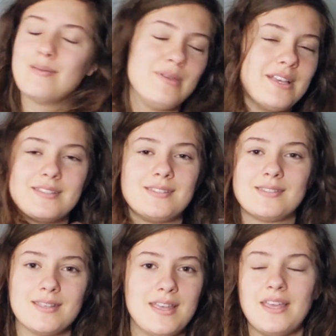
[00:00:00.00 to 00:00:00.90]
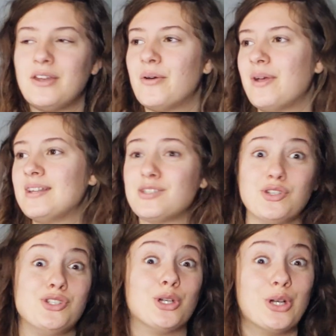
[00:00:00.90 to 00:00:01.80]
because it's a
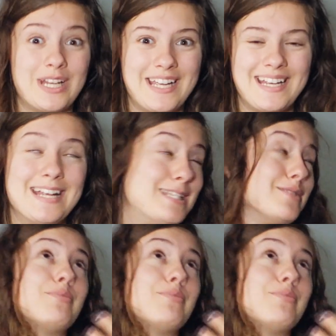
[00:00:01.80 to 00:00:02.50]
journey, it's a